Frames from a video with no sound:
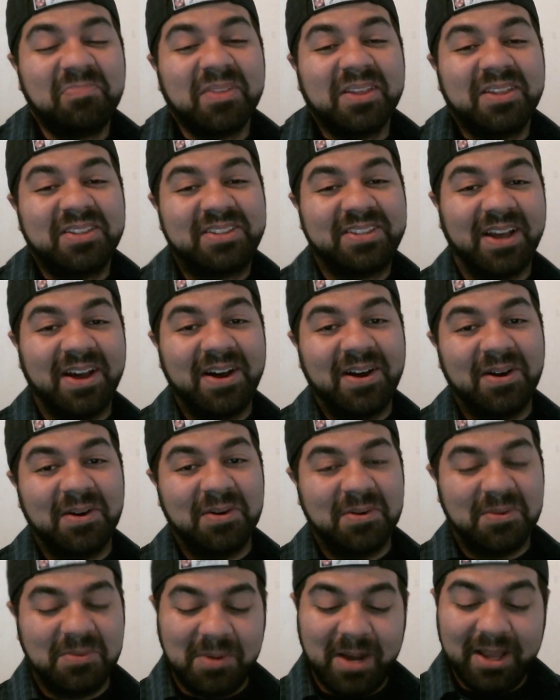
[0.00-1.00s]

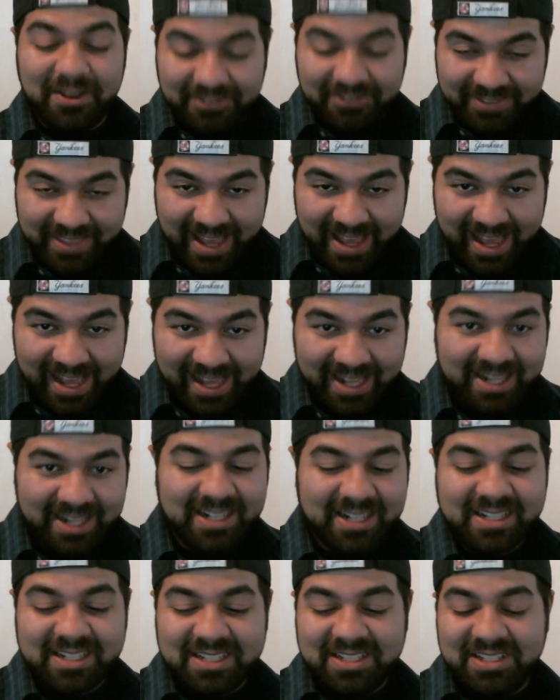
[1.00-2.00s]
So with that,
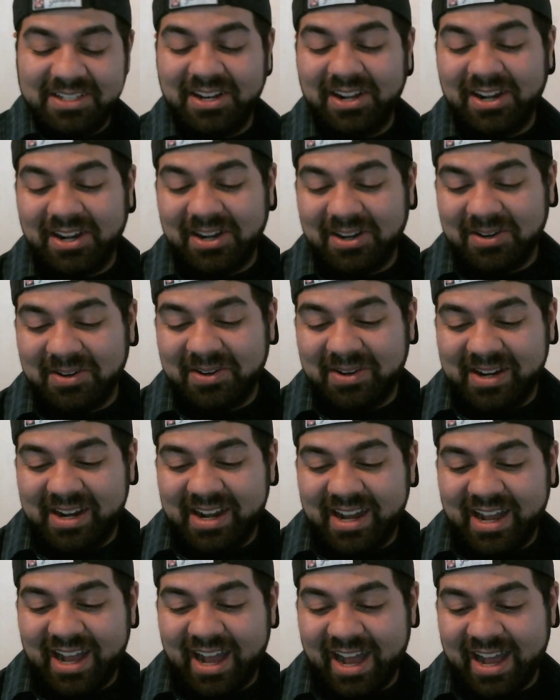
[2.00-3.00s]

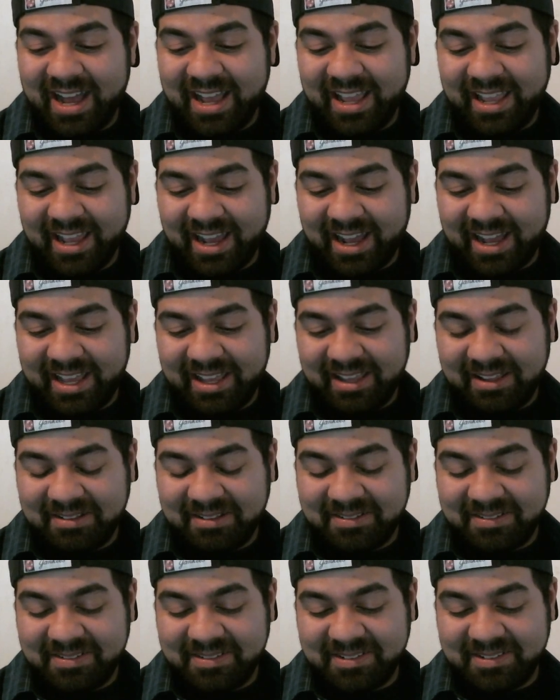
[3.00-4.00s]
I
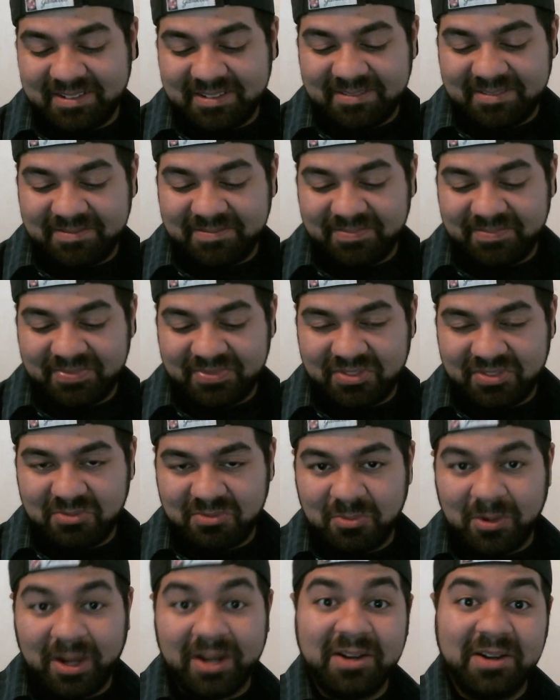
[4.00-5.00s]

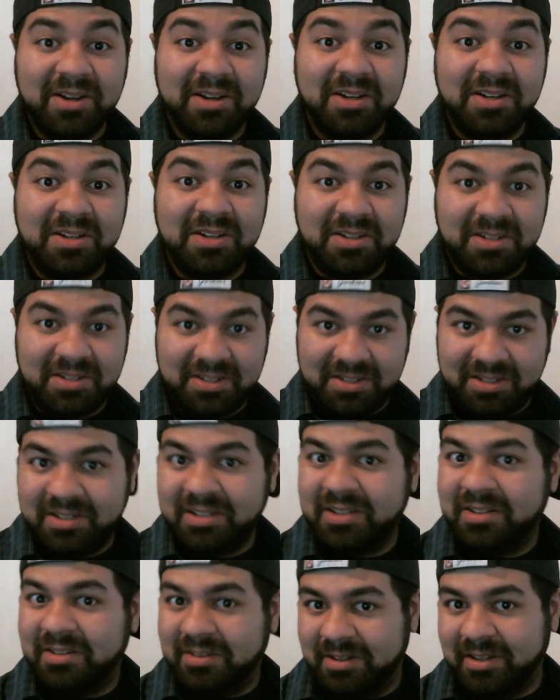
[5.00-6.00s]
when
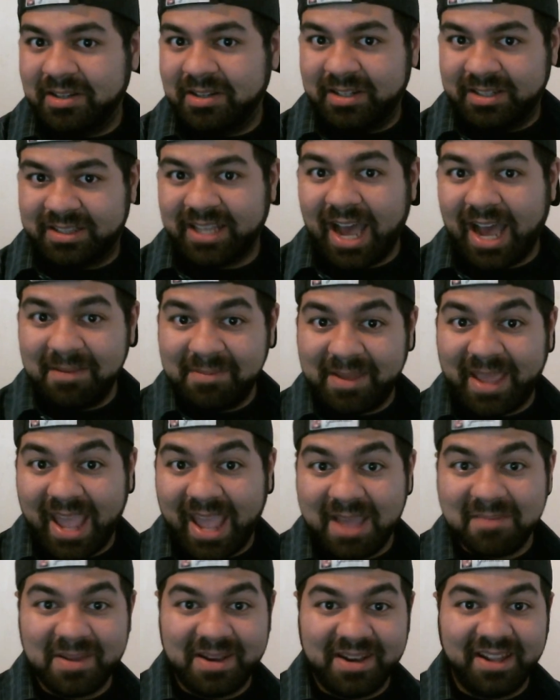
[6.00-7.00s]
the time
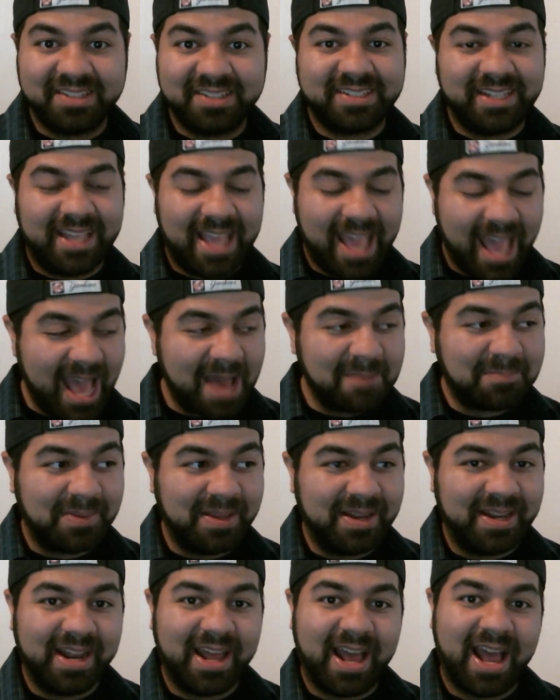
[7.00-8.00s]
came and nothing
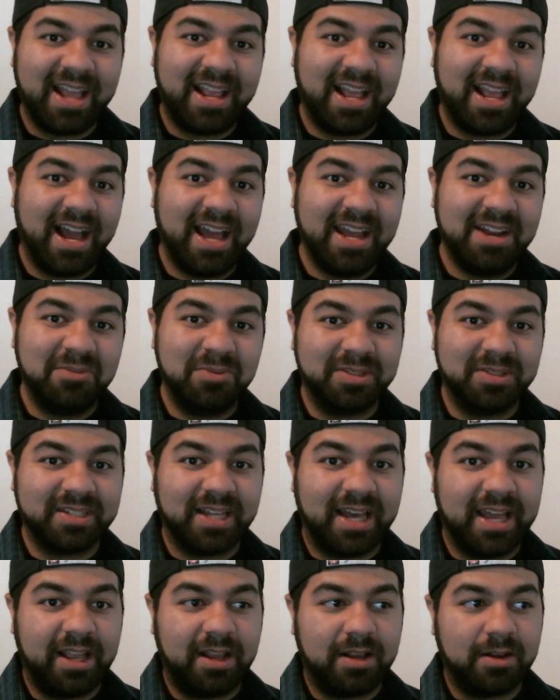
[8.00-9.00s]
happened, I kind of was
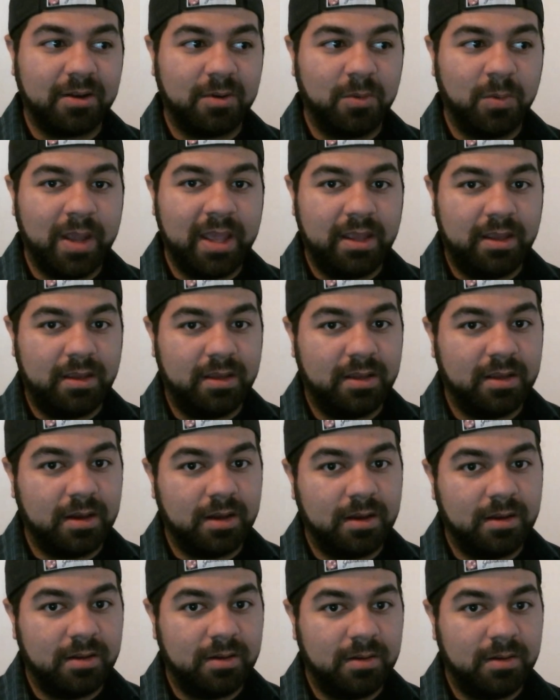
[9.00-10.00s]
like, wait,
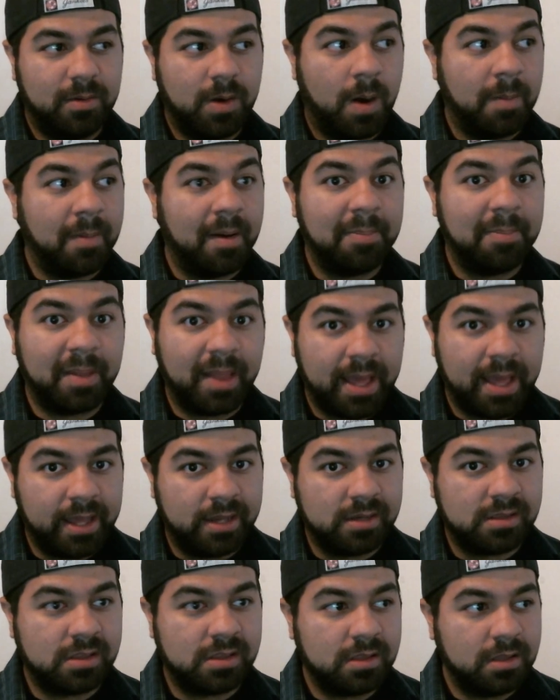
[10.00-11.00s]
all my
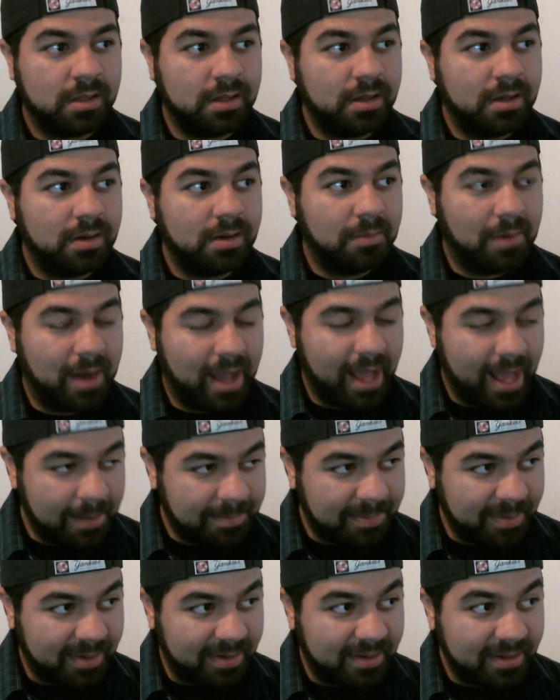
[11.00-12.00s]
plans, what
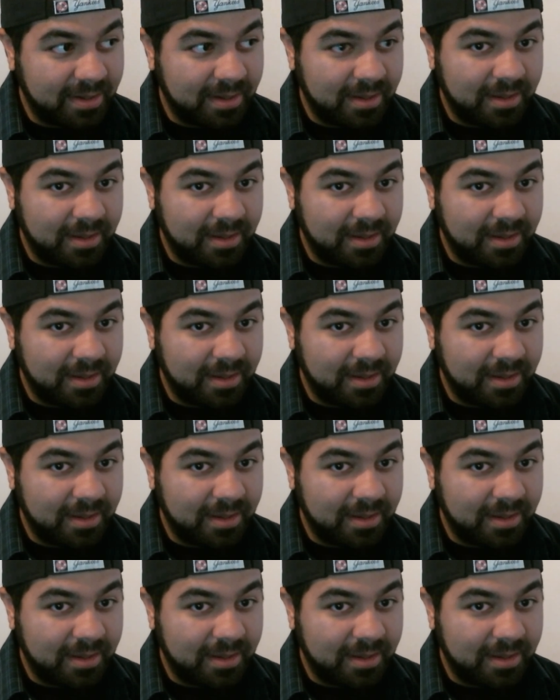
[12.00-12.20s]
happened?